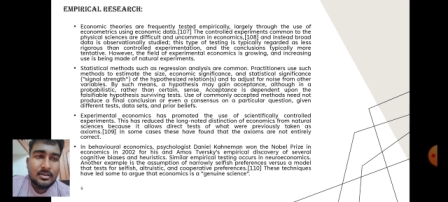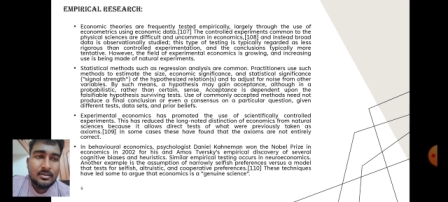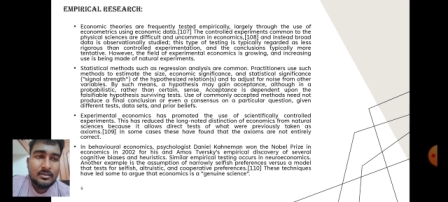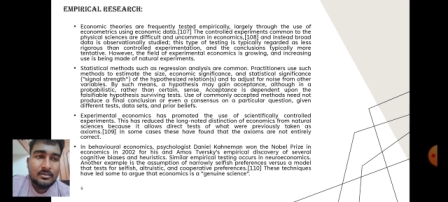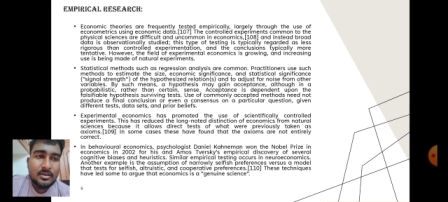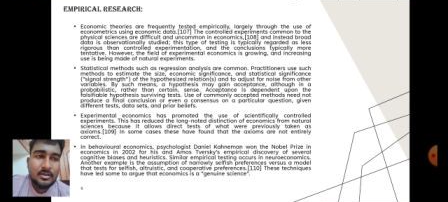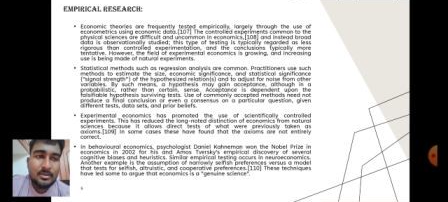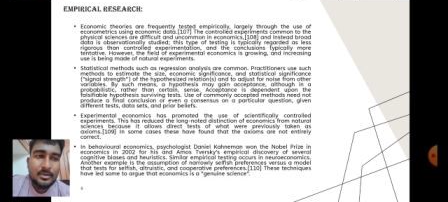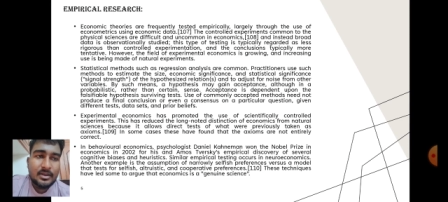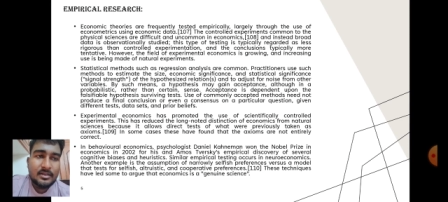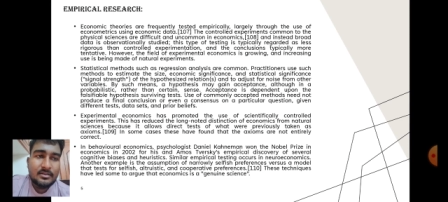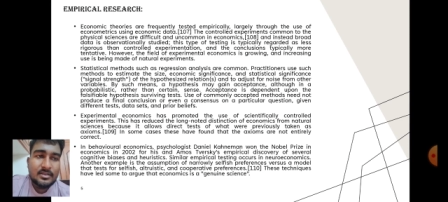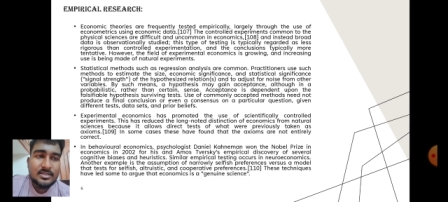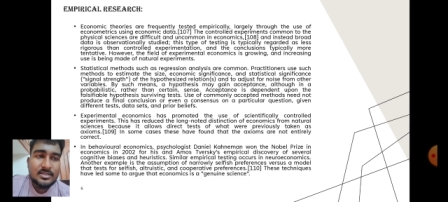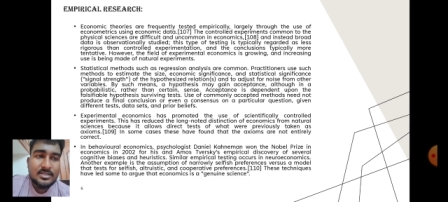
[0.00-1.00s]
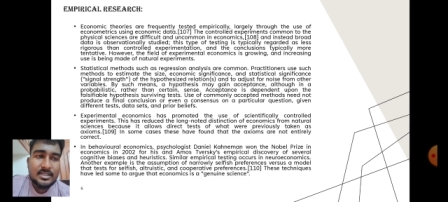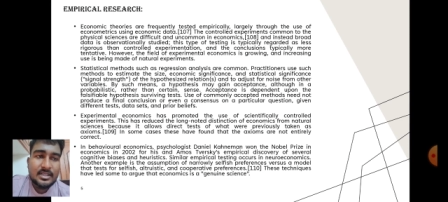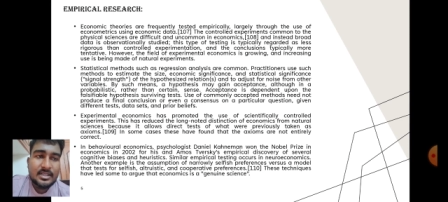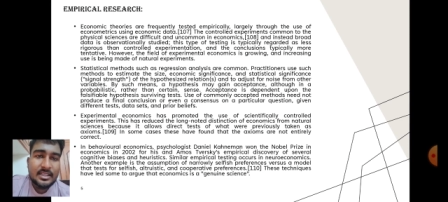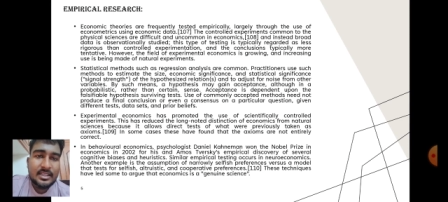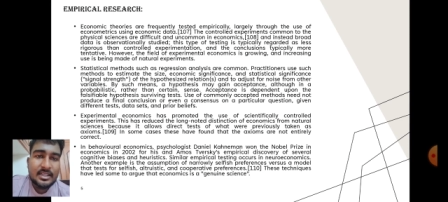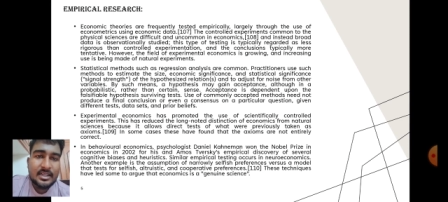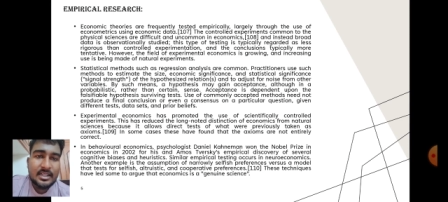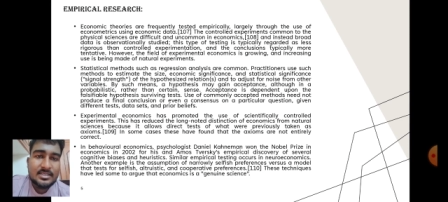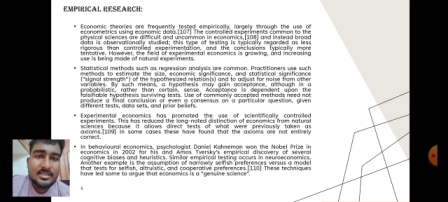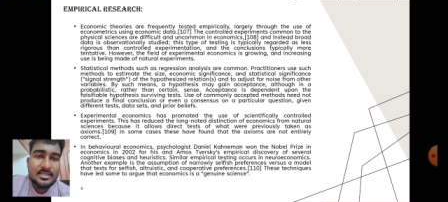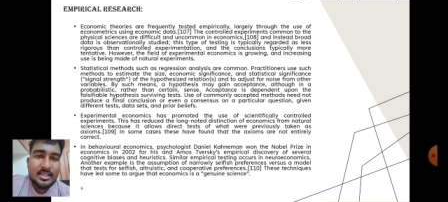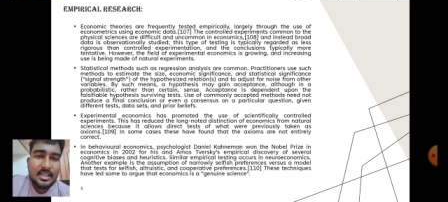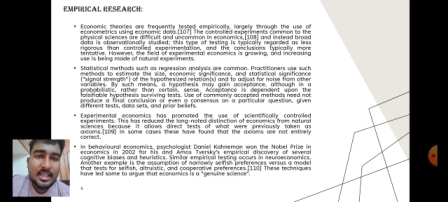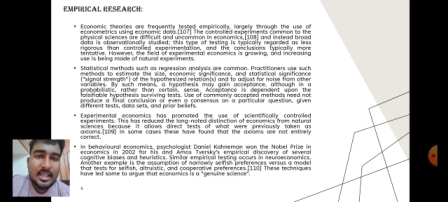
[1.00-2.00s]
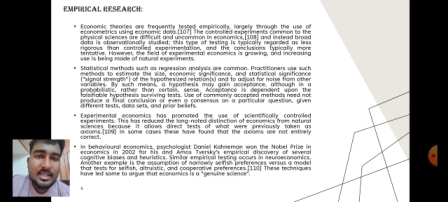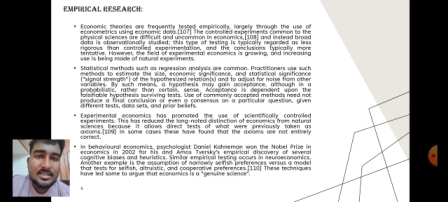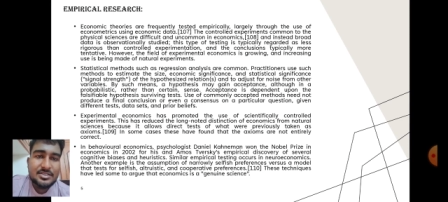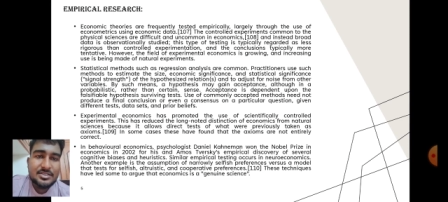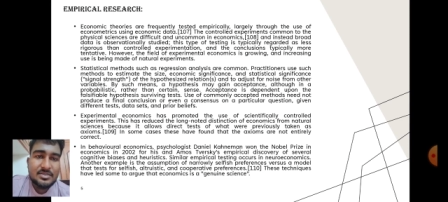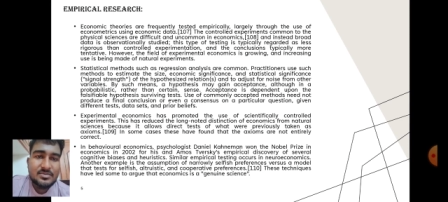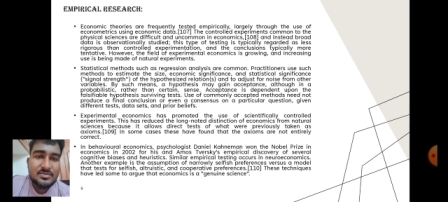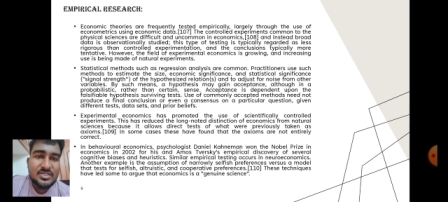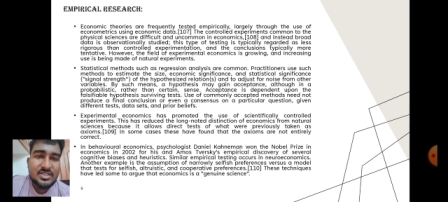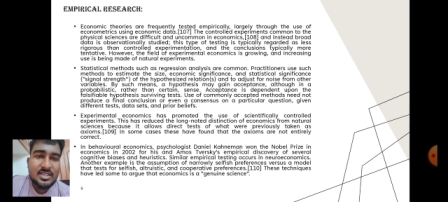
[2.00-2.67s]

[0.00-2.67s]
were previously taken as axioms.